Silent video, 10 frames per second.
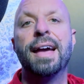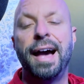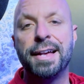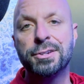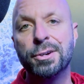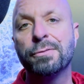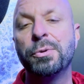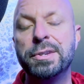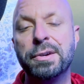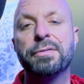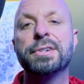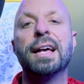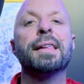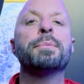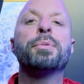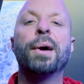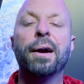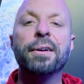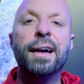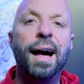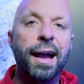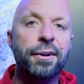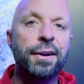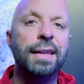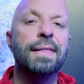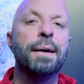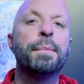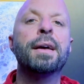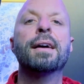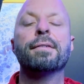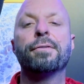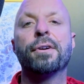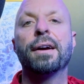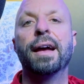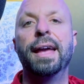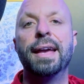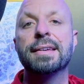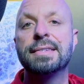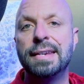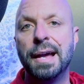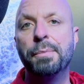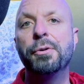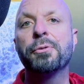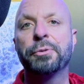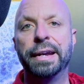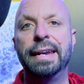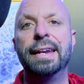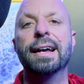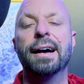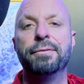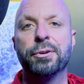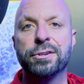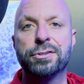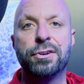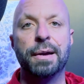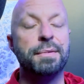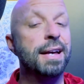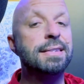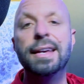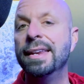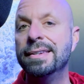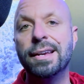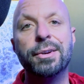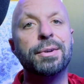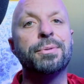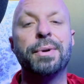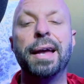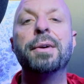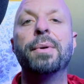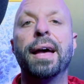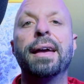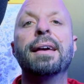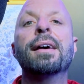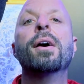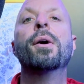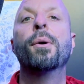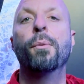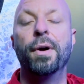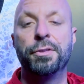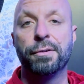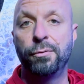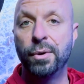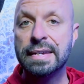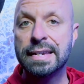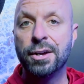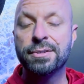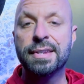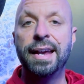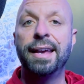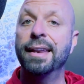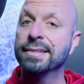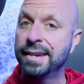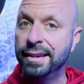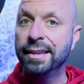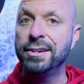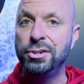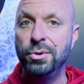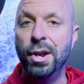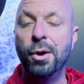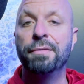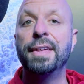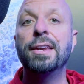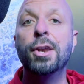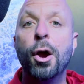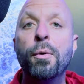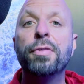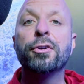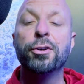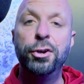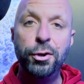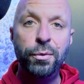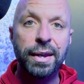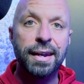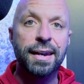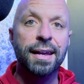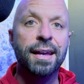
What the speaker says: Ask your voiceover talent prior to hiring them for a sample reading of your script. That's going to tell you right away what their voice sounds like, and it's going to let you know if they know what they're doing